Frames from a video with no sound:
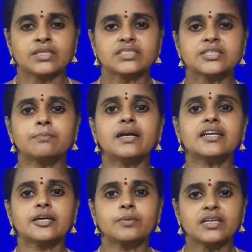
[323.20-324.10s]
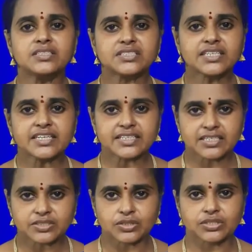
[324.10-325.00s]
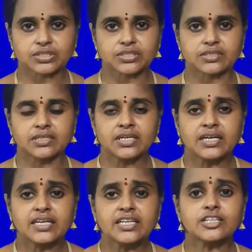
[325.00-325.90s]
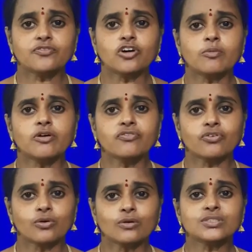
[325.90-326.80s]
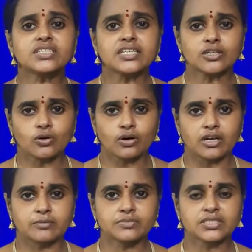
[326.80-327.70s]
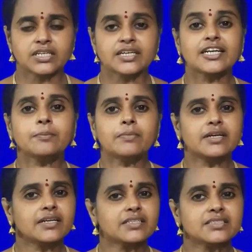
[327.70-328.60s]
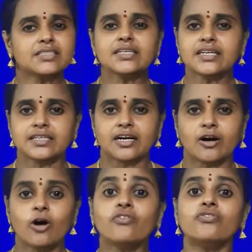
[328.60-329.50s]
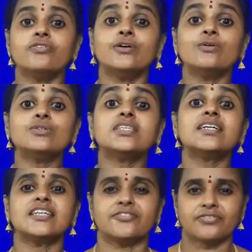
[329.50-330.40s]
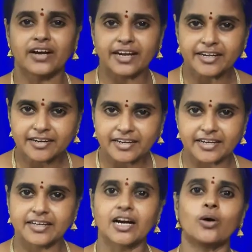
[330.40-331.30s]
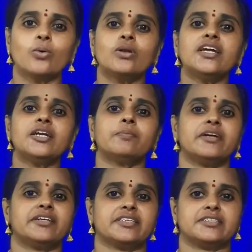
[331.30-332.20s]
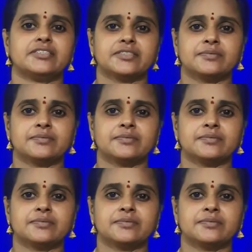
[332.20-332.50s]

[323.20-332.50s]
Symbol table is a data structure. In the form of rows and columns, it maintains the data of user defined data only it maintains.